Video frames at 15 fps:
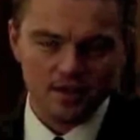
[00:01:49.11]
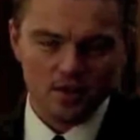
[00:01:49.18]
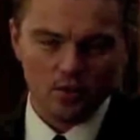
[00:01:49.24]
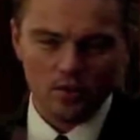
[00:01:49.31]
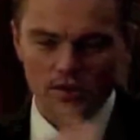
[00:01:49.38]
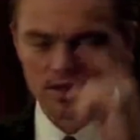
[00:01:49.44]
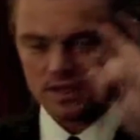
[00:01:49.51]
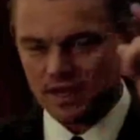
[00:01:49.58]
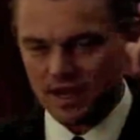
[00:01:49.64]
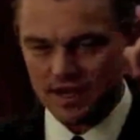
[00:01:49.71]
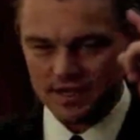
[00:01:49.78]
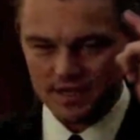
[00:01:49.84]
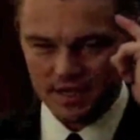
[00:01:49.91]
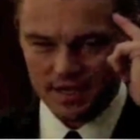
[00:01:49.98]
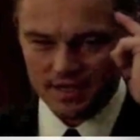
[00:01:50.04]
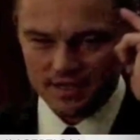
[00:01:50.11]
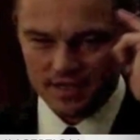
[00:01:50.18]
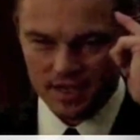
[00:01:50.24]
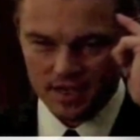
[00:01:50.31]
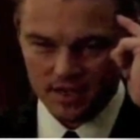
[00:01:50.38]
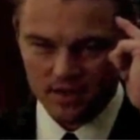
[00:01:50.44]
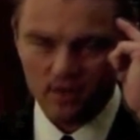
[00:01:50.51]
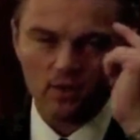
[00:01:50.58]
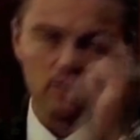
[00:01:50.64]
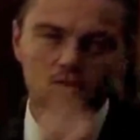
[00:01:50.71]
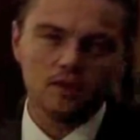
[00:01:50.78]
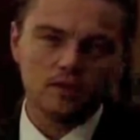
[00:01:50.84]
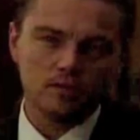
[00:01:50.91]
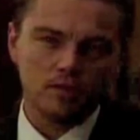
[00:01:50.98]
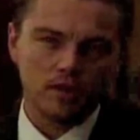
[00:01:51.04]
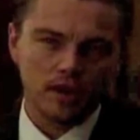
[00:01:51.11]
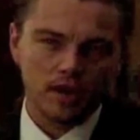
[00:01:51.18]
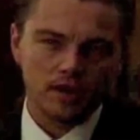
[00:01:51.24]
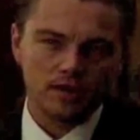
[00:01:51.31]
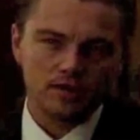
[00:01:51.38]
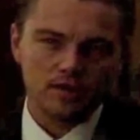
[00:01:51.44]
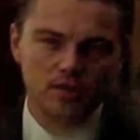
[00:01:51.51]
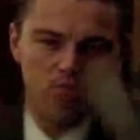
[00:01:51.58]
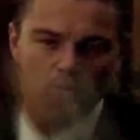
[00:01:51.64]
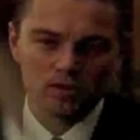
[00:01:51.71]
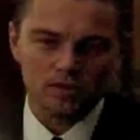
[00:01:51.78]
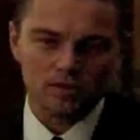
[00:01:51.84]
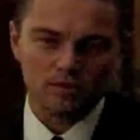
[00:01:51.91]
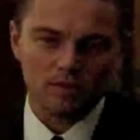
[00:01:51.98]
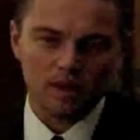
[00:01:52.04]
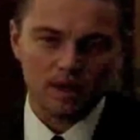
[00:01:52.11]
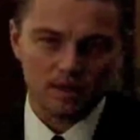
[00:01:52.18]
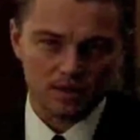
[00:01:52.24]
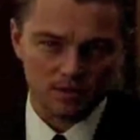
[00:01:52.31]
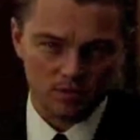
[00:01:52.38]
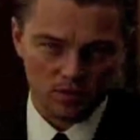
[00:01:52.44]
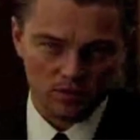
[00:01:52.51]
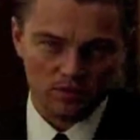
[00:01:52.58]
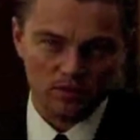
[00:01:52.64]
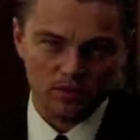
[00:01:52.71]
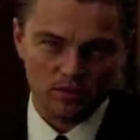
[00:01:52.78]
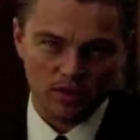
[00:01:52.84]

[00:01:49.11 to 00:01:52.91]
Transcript: Once an idea has taken hold of the brain, it's almost impossible to